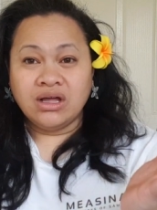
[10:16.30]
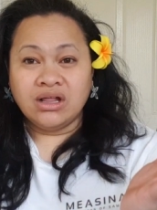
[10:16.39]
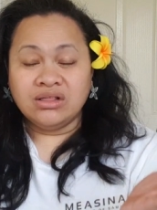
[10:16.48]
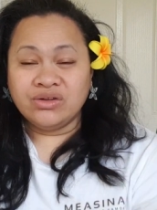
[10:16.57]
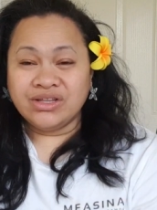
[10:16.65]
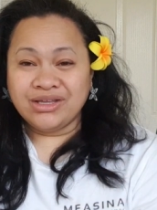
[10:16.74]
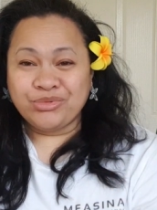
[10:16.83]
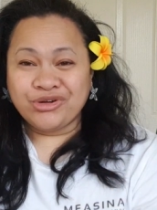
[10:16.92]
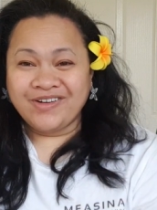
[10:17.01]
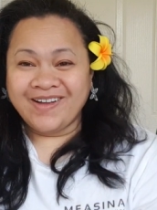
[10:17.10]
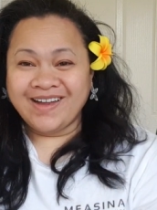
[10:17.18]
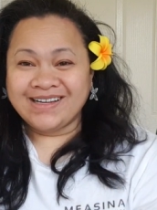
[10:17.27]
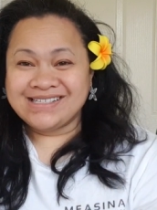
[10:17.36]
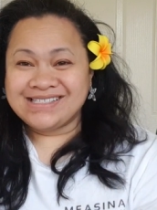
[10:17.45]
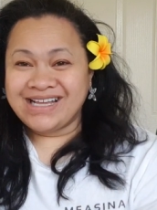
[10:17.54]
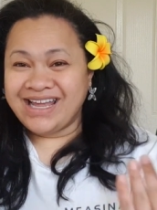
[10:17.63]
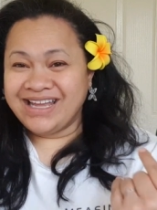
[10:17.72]
look at their
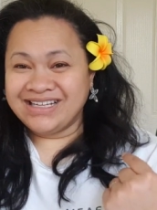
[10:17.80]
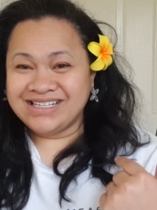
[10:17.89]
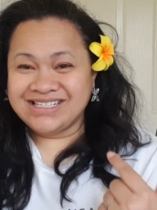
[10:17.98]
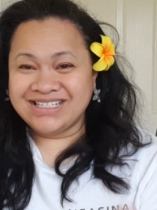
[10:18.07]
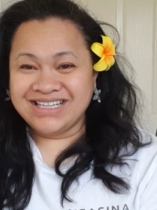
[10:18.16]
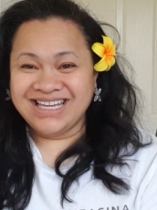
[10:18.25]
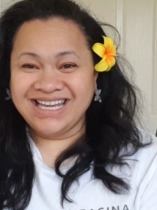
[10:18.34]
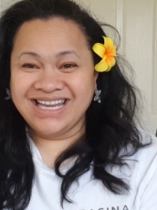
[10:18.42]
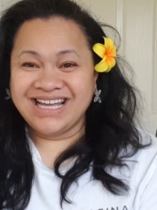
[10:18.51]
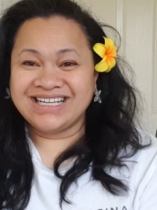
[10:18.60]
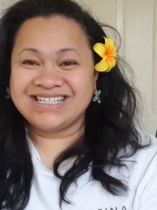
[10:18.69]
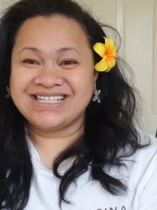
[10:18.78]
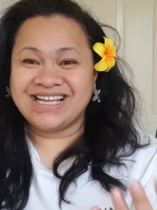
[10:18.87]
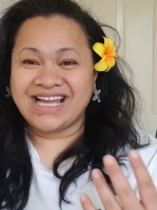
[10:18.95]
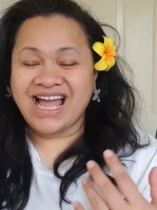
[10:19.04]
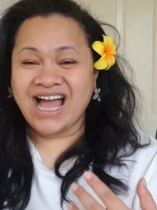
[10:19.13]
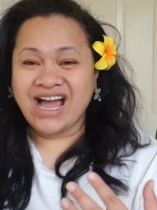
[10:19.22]
products and see
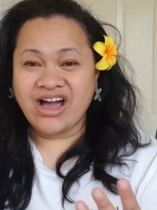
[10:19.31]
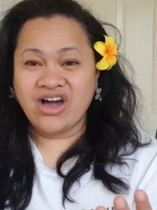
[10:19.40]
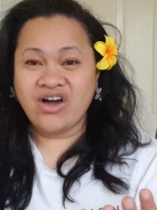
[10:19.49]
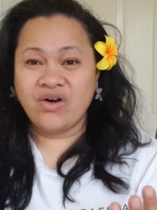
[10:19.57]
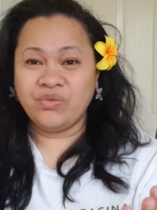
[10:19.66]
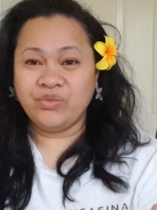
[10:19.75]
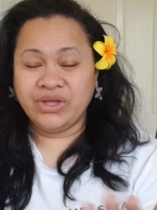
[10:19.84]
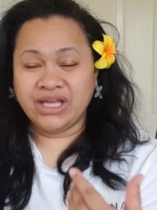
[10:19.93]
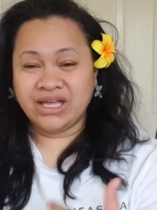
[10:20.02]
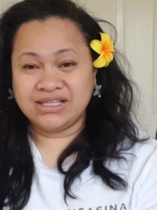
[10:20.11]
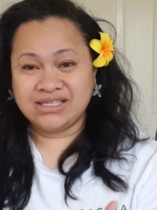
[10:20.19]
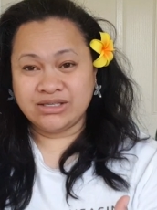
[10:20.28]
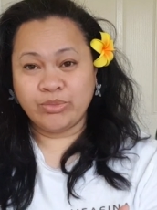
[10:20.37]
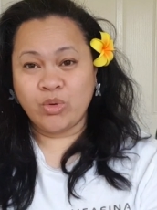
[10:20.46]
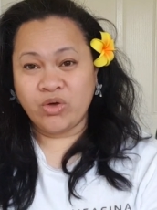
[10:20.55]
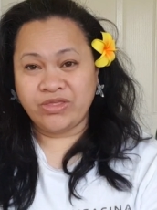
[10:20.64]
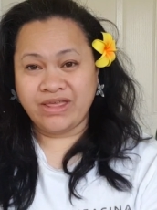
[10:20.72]
how we can
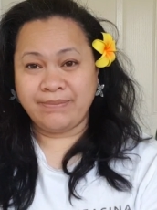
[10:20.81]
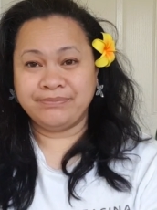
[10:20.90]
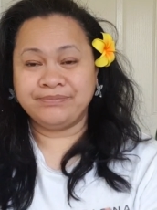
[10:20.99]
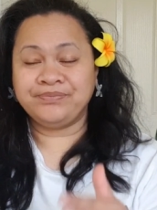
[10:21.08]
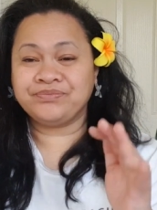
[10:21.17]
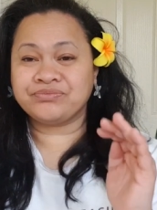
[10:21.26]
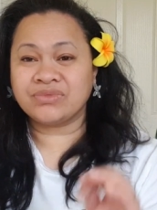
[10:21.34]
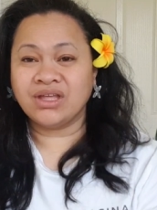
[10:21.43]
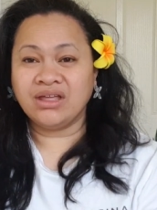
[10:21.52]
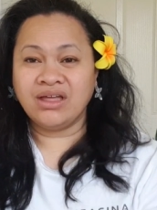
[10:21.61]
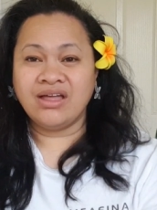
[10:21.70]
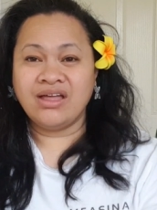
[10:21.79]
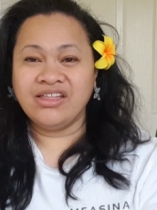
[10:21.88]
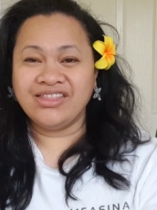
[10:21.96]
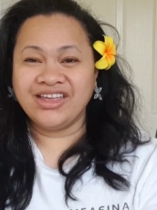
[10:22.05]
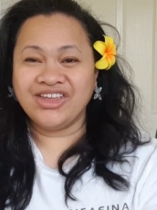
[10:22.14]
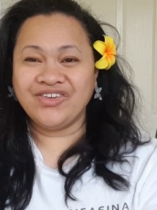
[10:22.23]
support them.
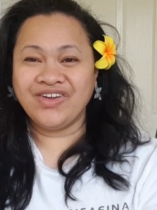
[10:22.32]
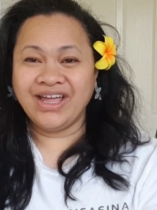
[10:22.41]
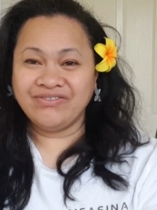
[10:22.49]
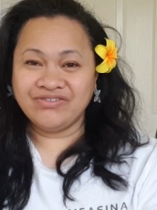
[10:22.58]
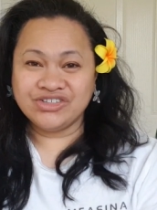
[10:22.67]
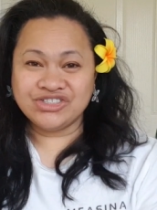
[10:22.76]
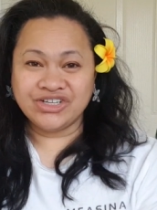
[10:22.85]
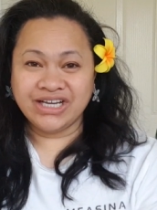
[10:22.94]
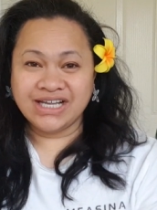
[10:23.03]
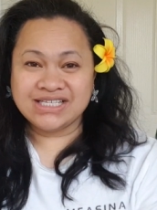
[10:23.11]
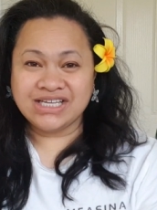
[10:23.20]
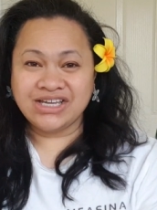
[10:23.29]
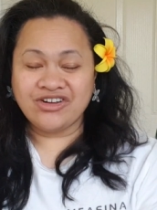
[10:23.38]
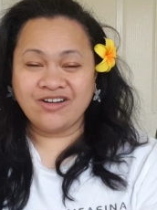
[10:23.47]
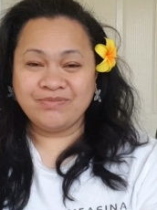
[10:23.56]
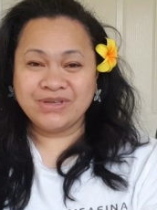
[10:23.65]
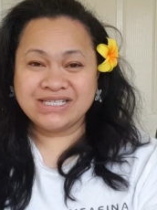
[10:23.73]
Thank you again for joining us here
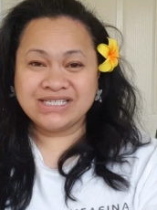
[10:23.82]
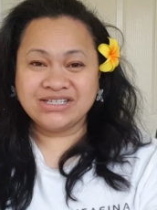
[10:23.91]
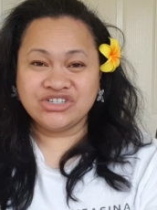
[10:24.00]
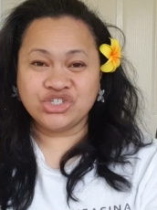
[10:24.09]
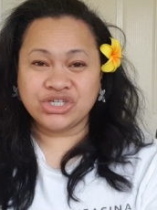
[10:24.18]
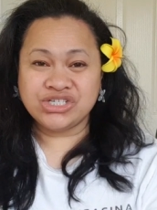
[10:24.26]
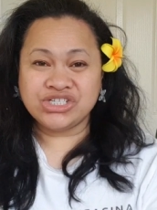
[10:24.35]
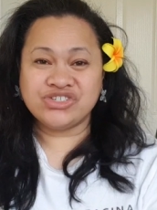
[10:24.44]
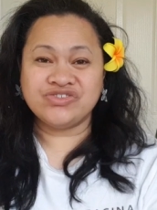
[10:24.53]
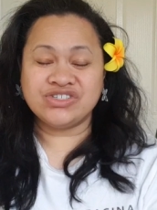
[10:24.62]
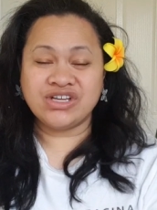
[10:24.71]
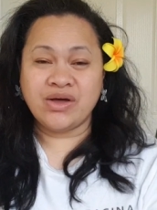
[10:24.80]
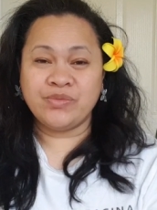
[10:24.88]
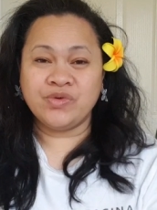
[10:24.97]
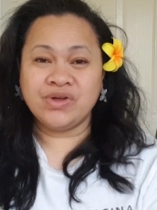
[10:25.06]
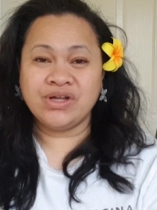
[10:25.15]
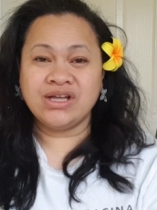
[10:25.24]
on Measina Treasures of
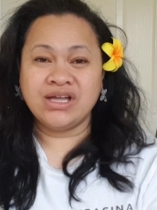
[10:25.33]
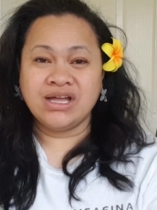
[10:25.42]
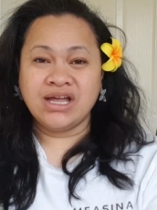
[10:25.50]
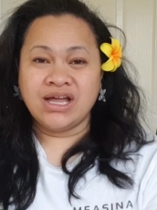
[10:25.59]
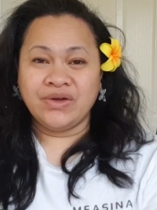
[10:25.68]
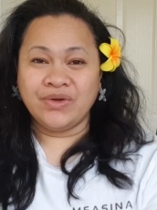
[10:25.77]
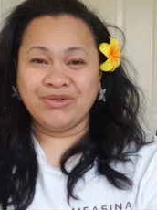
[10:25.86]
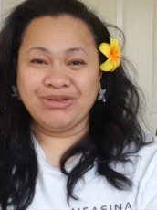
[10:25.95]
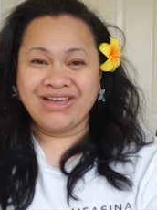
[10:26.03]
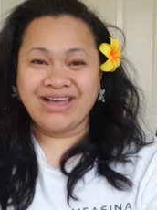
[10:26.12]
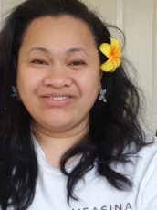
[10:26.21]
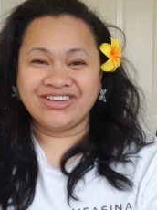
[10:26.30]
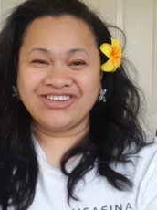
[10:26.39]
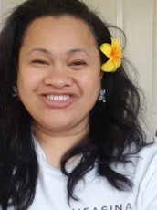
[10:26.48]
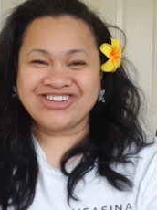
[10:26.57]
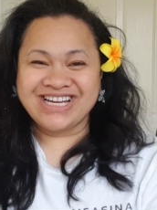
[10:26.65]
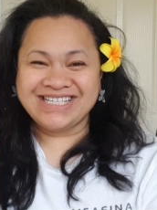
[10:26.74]
Samoa. Hope you have a
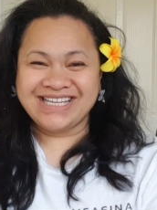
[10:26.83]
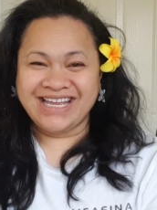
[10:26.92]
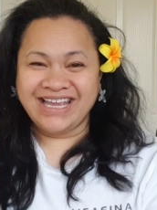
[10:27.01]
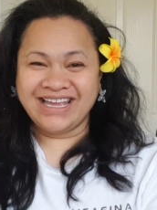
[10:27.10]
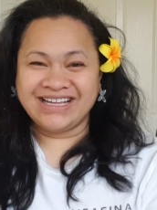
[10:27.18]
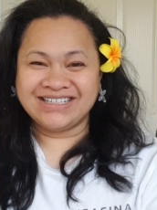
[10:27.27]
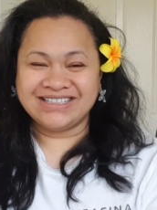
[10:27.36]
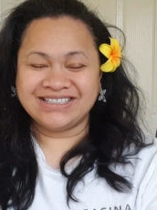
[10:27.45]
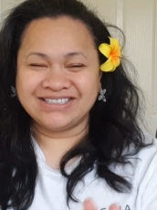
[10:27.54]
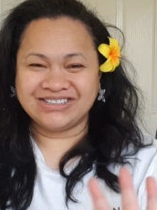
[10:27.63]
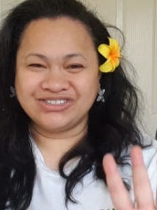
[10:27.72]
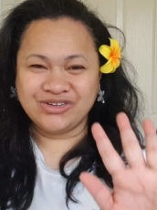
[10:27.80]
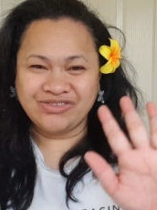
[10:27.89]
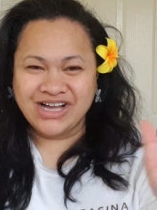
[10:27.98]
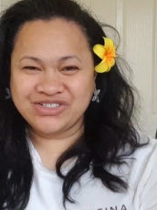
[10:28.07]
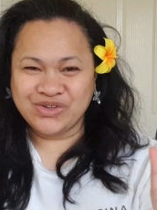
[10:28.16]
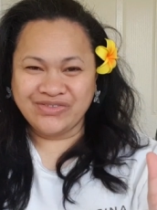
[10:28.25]
great day. So far,
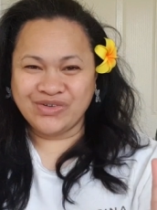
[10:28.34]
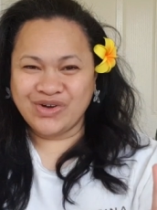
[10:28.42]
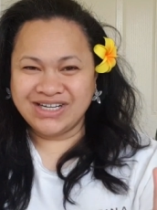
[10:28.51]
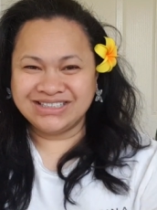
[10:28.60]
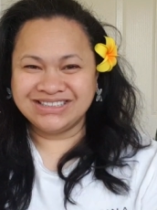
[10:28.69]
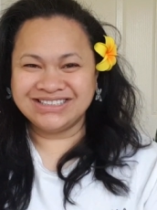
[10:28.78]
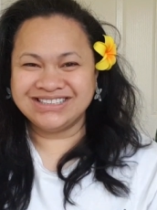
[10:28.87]
so far.